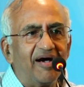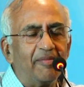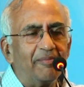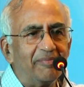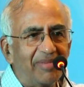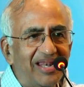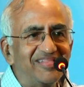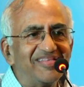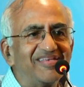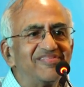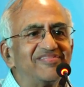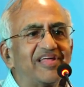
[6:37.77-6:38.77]
many
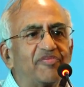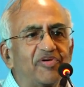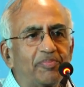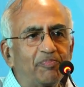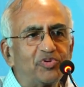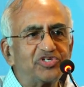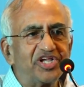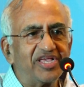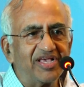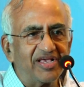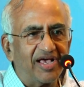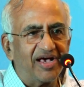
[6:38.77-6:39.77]
things that were
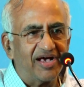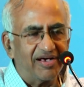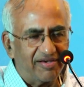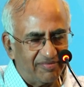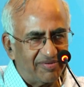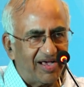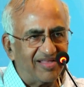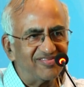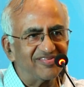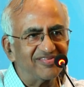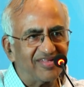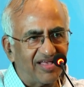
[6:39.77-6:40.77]
pushing
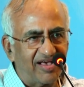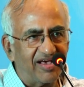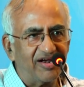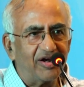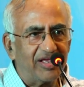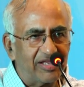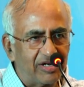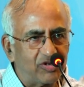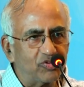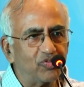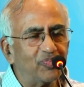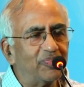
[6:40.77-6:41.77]
us
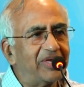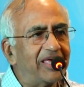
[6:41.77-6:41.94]
to